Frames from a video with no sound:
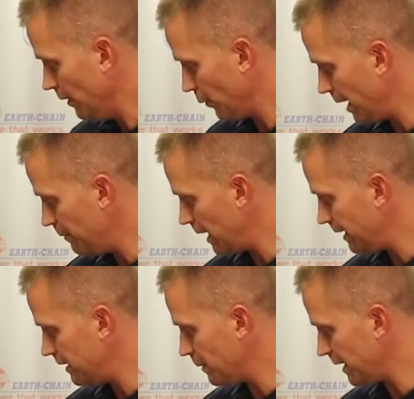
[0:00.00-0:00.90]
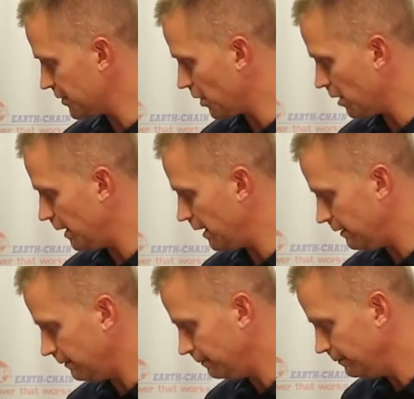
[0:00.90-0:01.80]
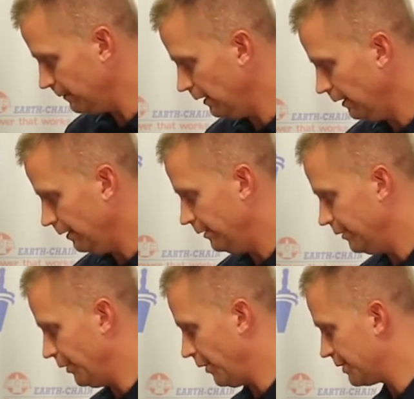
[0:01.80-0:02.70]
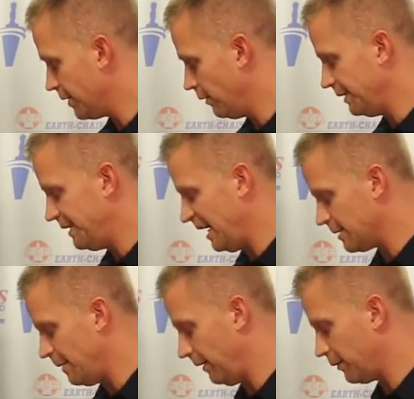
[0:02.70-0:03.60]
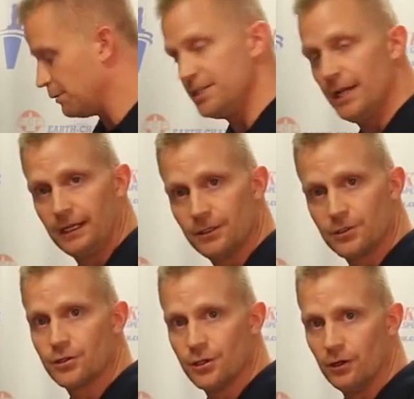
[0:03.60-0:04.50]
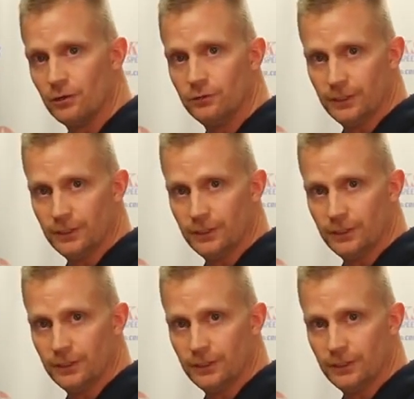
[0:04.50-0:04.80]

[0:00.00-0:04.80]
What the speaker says: The red button is my start button. You'll notice it only takes about 3 seconds or so